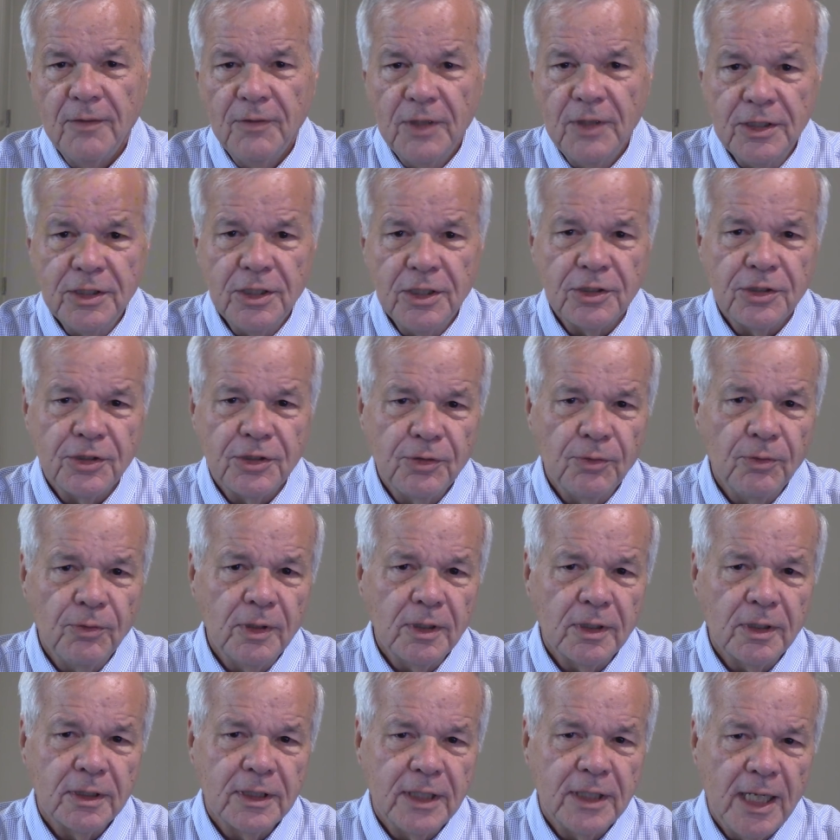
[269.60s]
This
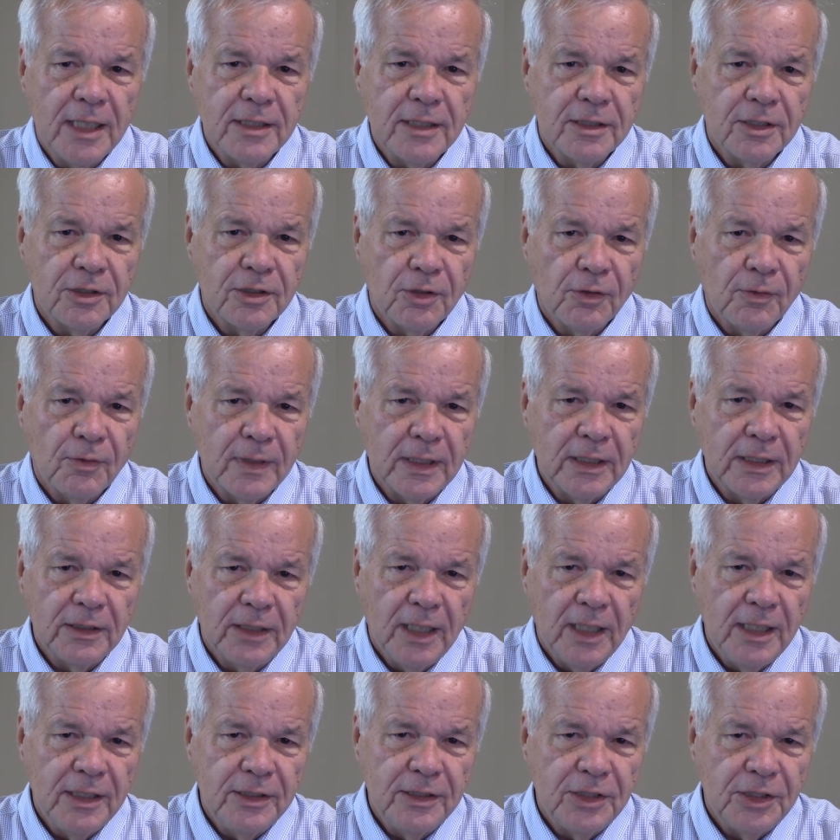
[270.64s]
historical test has already
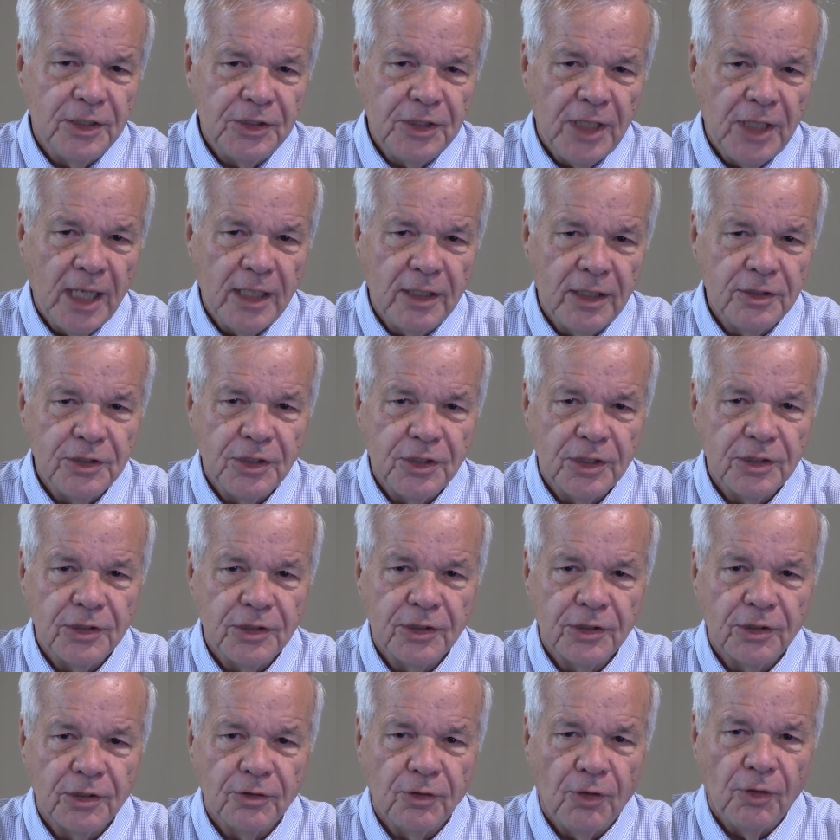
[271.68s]
led to
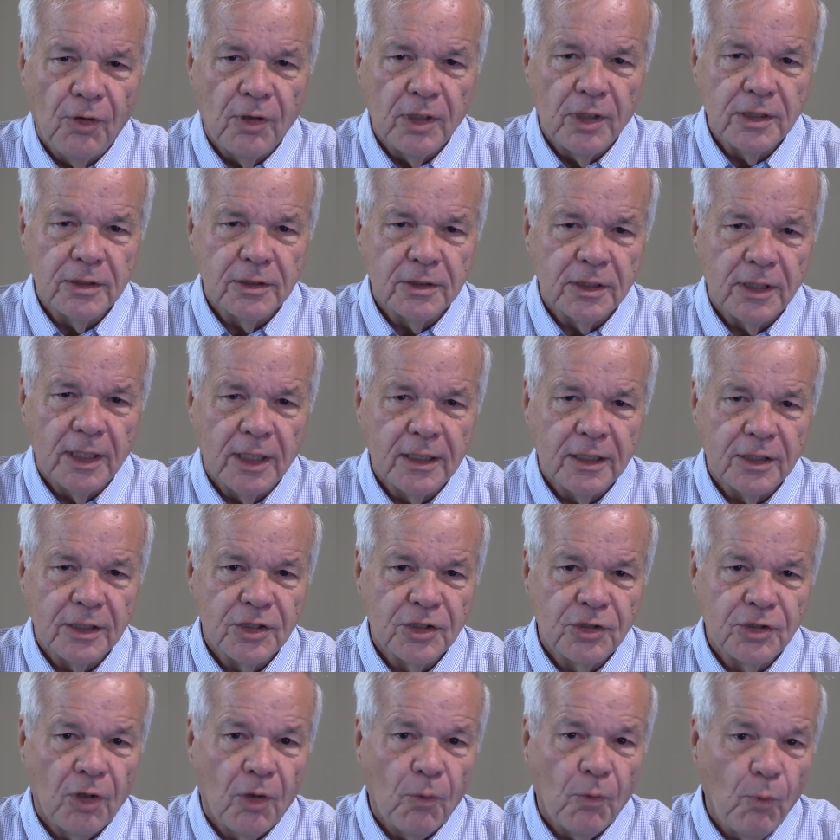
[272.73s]
challenges to laws like
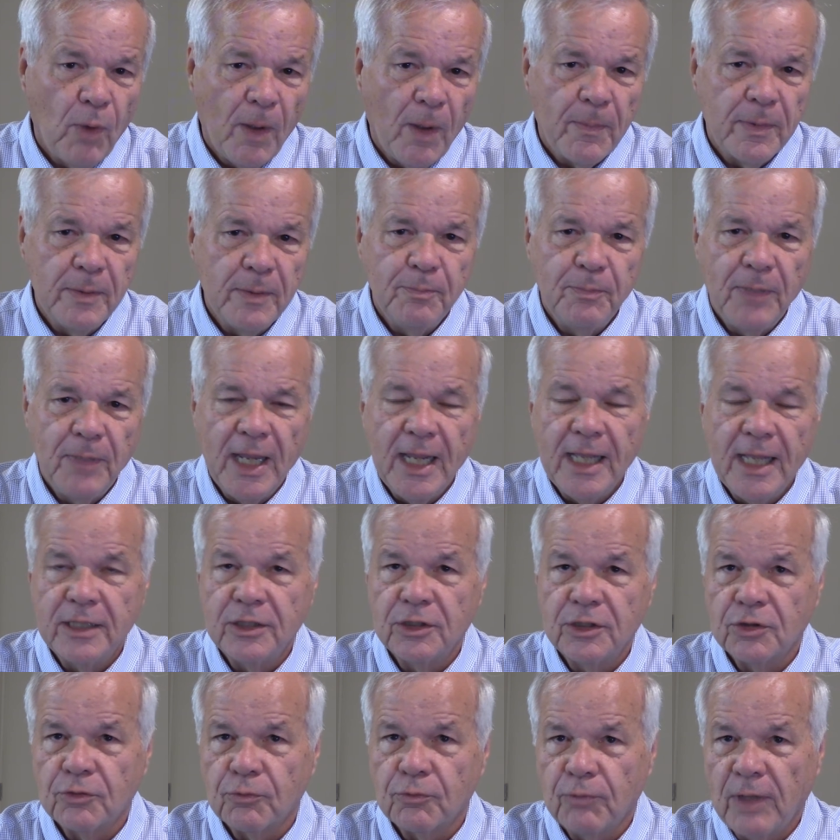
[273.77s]
assault weapon
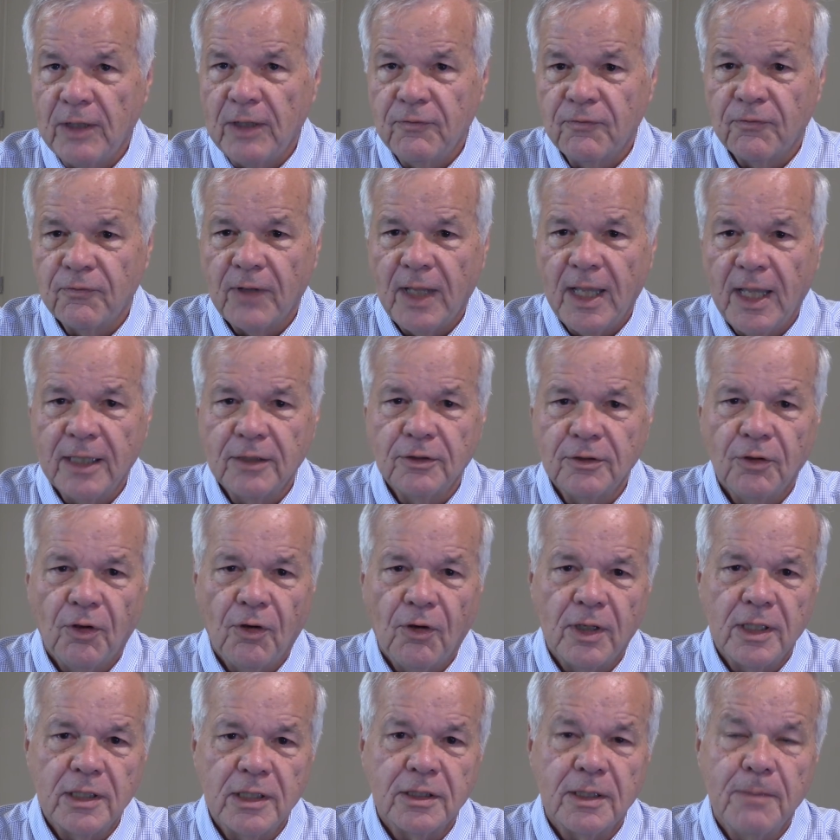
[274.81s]
bans, red flag
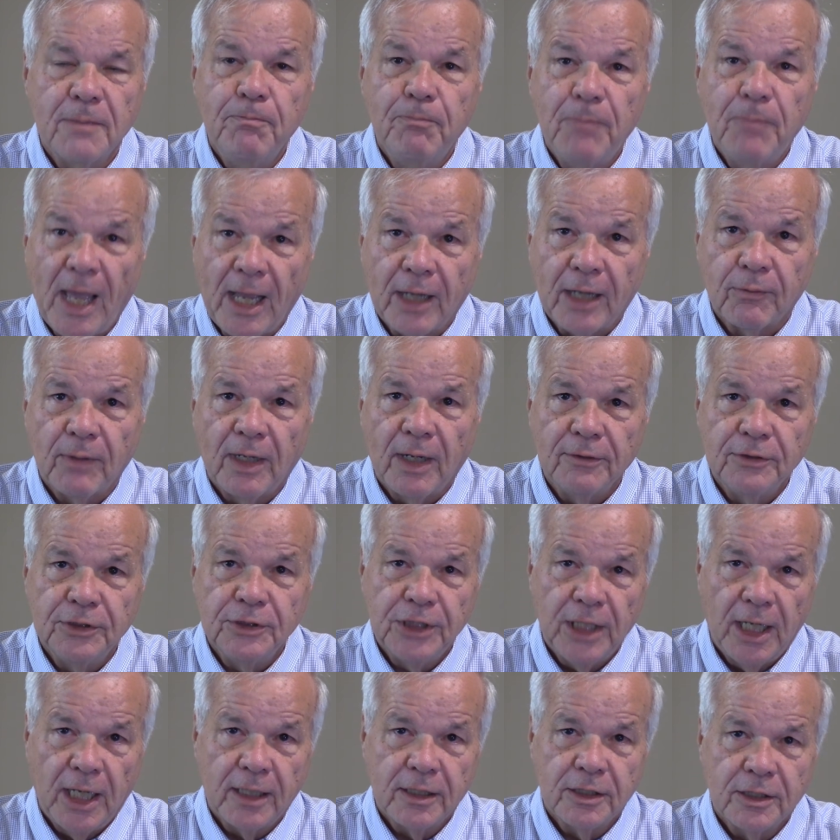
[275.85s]
laws, and background
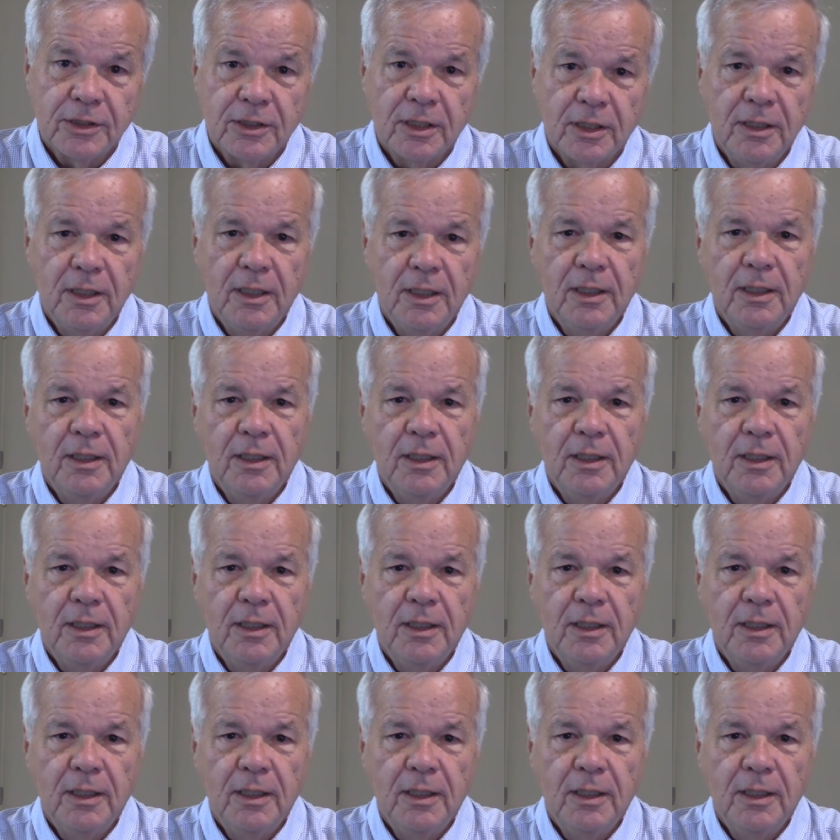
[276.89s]
checks.